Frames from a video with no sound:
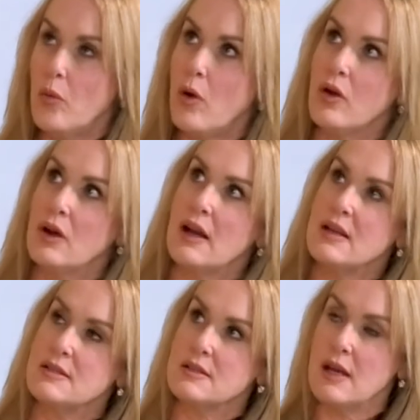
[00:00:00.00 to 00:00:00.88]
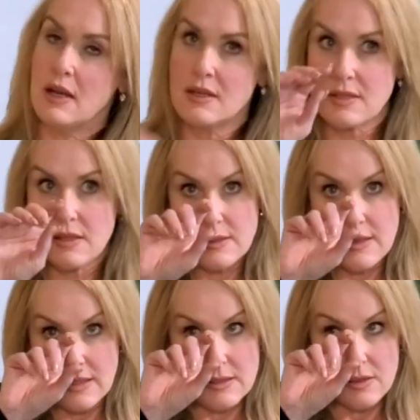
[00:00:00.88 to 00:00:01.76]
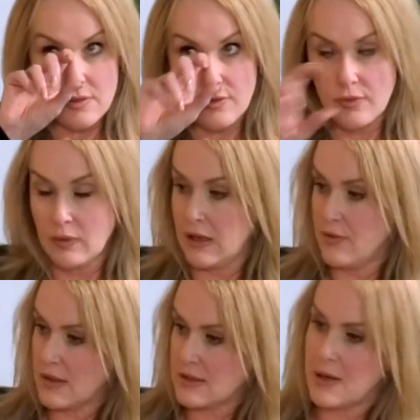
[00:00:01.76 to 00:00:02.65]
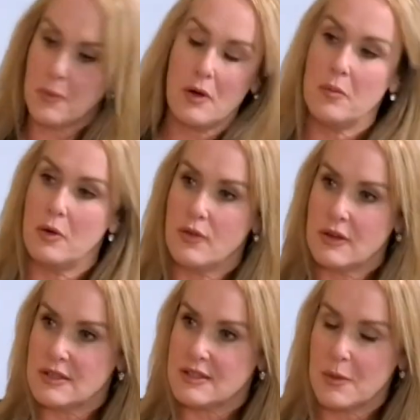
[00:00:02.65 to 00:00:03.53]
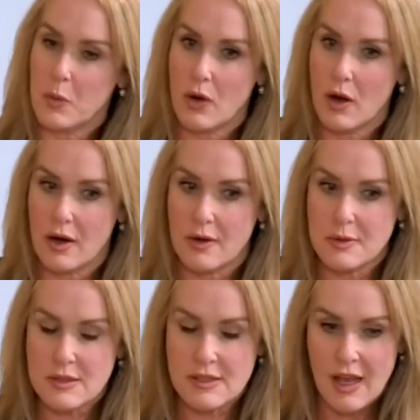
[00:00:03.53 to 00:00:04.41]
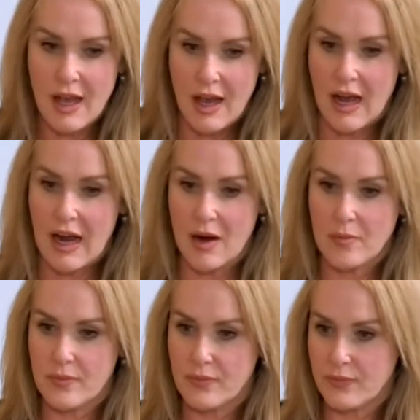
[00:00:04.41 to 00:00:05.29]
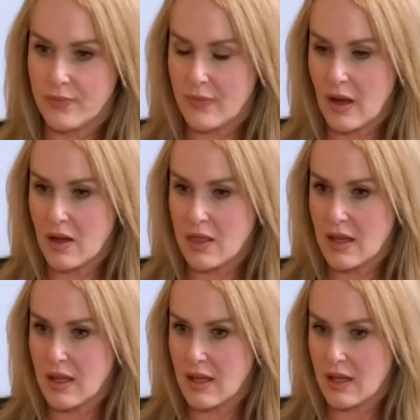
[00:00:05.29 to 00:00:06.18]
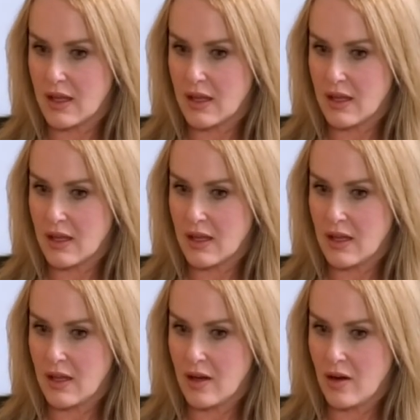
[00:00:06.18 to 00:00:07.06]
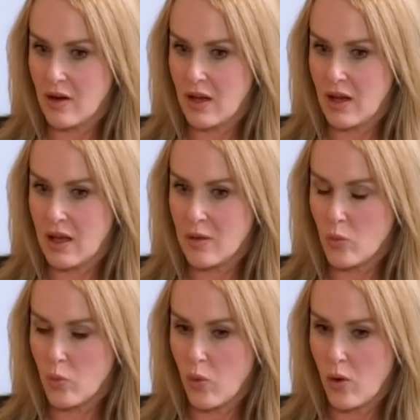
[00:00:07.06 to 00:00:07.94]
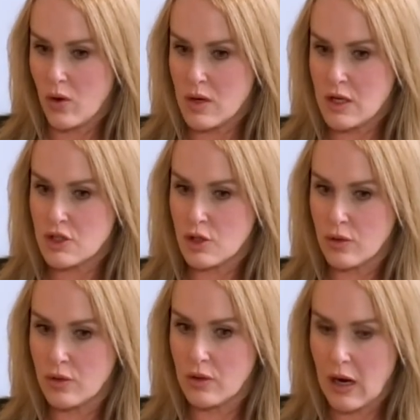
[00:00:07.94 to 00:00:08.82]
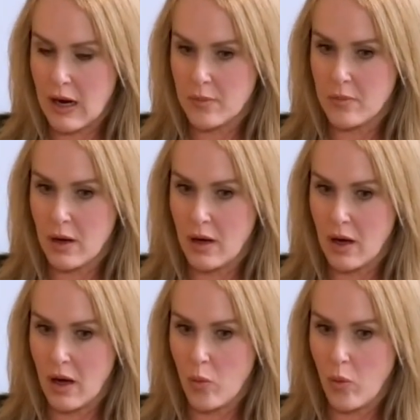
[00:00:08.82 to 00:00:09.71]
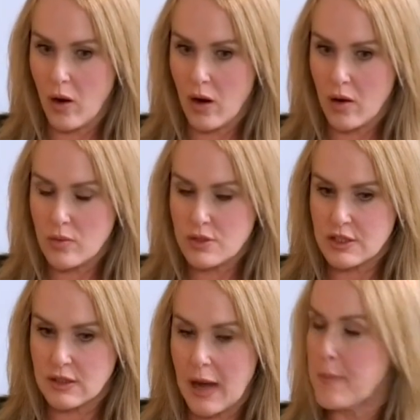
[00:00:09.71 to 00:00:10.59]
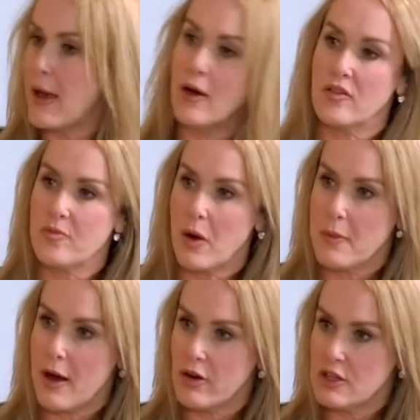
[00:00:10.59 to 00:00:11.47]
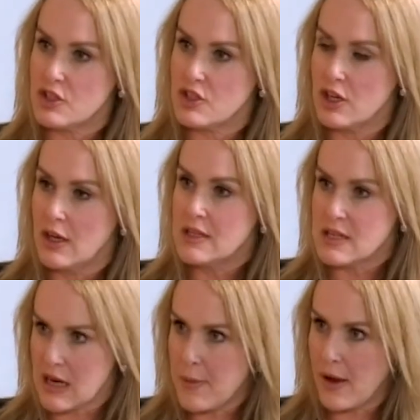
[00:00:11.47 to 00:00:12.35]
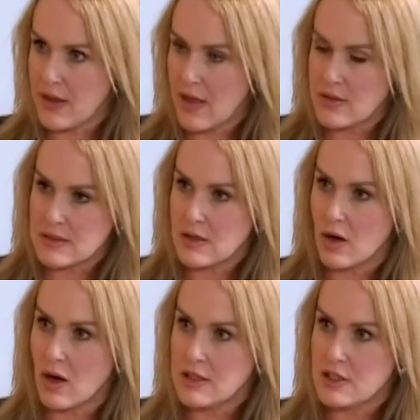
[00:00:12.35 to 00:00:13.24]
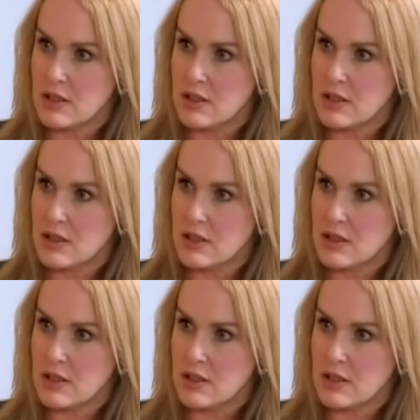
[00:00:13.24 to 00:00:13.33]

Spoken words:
Well, look, it is in the sense of leaving somewhere and moving to somewhere else. I think it took a while to come out of my marriage, to come out the other side.